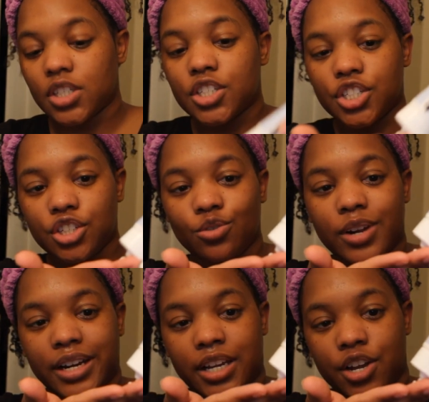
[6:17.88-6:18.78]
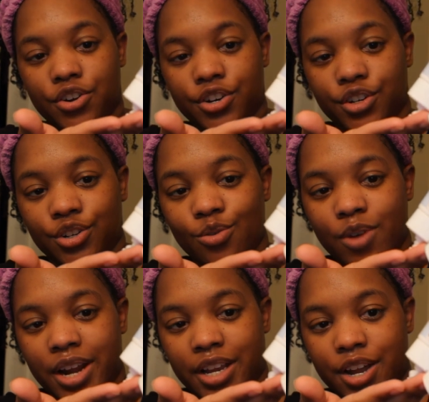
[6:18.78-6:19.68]
she do what I need her to do
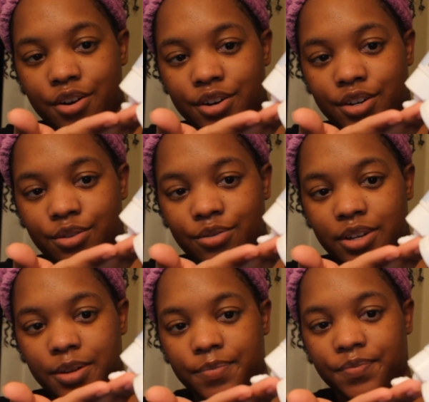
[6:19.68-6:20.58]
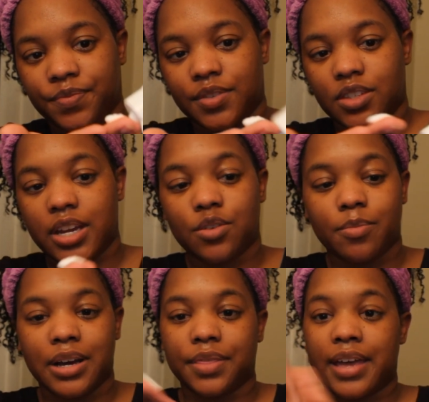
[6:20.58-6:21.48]
when I need her to do it, so I do
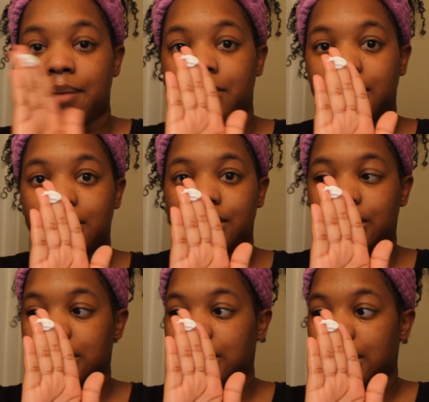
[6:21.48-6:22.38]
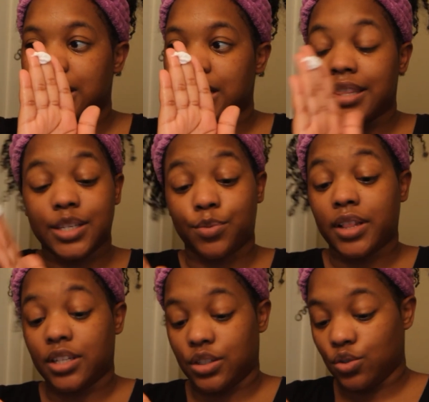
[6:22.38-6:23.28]
about that much. That's
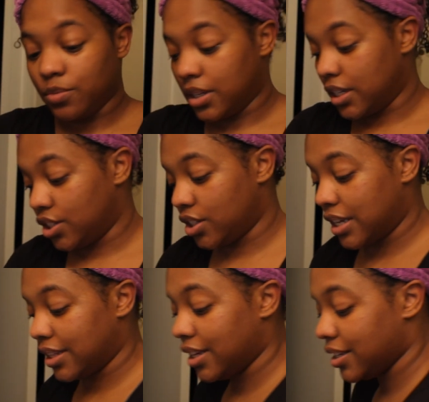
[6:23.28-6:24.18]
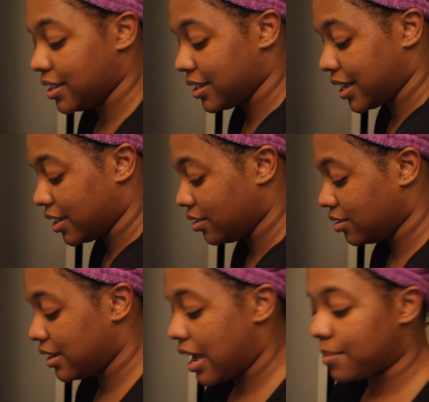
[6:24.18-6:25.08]
probably too much. I think it says like a
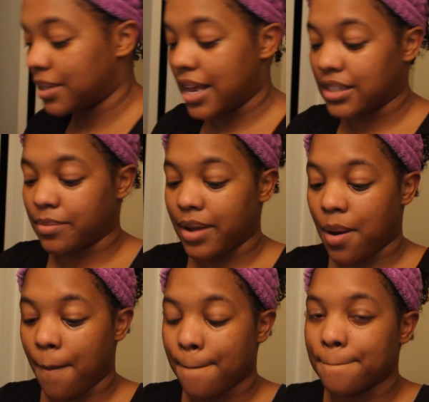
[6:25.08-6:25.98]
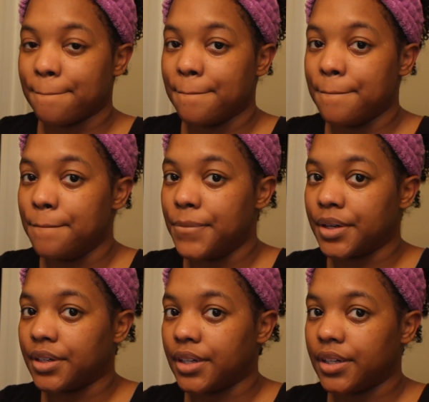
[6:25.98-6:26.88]
little dime size amount,
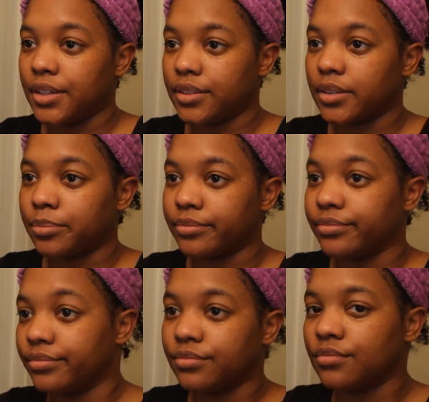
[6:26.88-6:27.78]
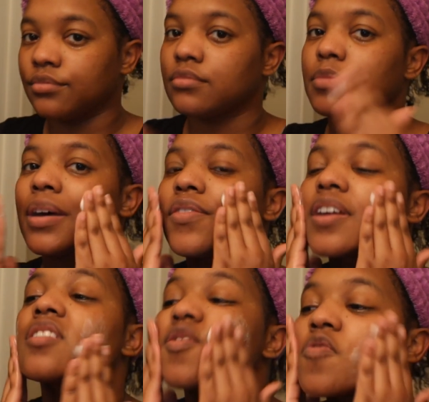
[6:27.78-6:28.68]
but it's my
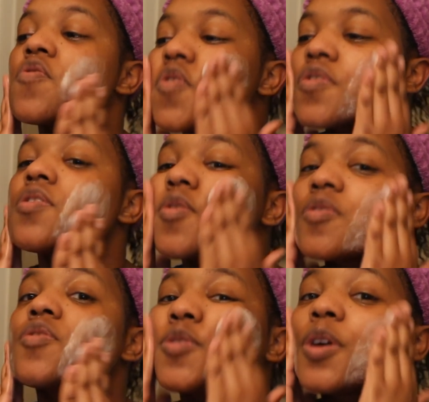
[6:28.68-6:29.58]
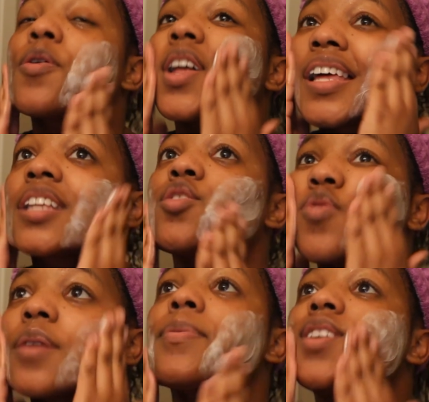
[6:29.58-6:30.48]
face. So I like to
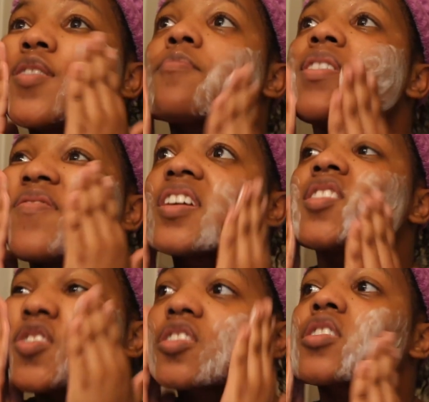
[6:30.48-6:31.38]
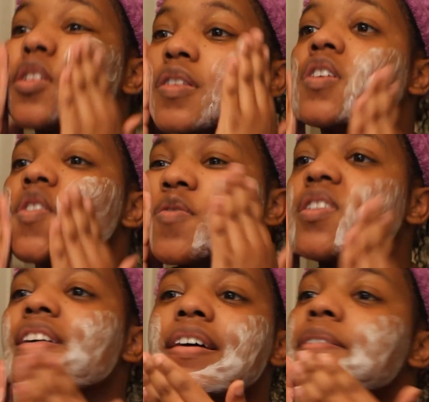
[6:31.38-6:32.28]
rub it in when my face is just a little
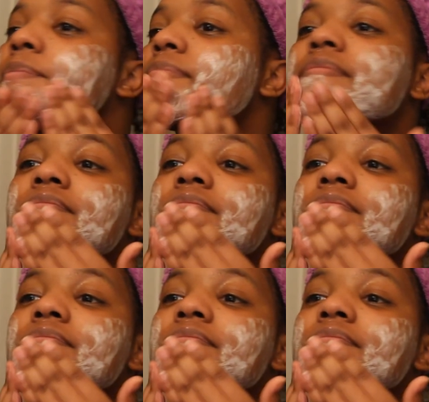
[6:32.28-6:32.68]
damp.